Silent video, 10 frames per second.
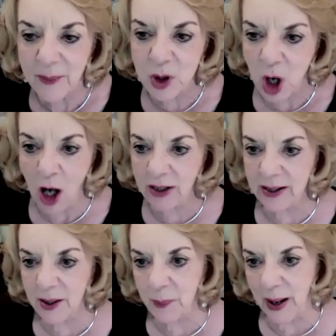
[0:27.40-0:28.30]

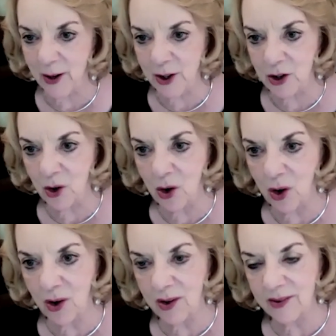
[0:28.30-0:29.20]
talking about
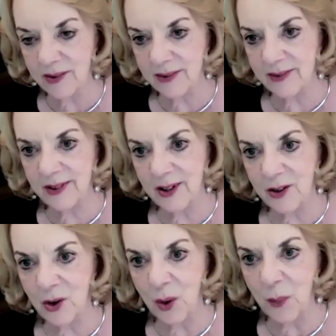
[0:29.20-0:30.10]
your
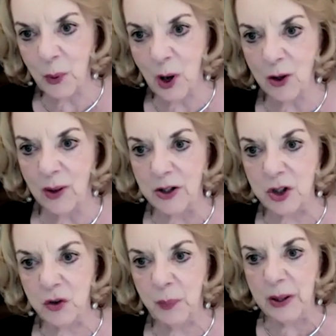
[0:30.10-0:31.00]
progress.
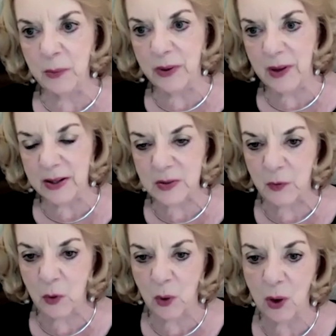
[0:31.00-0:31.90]
You've been with us
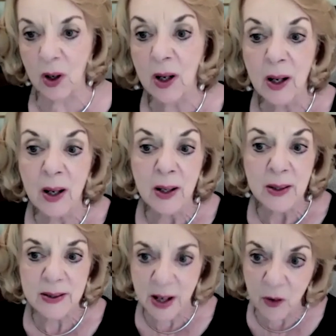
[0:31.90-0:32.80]
for
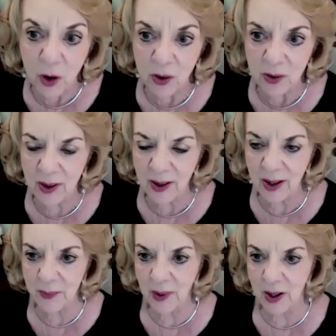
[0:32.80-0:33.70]
several
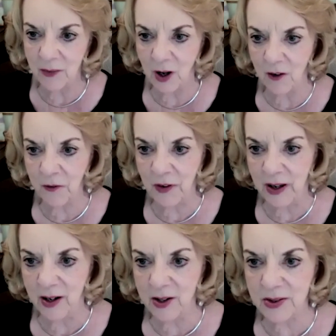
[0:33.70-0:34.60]
of our
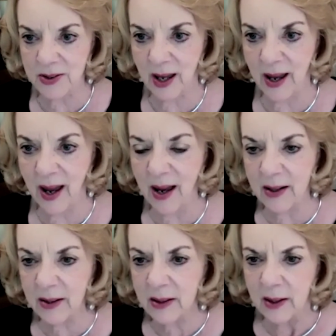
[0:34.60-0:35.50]
fairs.
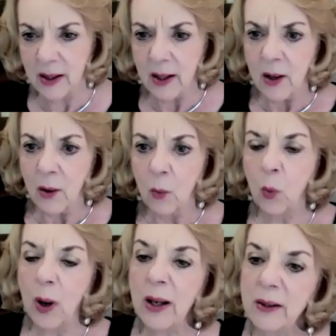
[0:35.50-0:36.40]
And
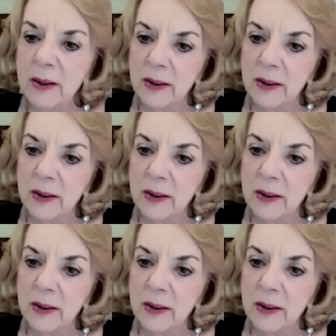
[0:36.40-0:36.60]
what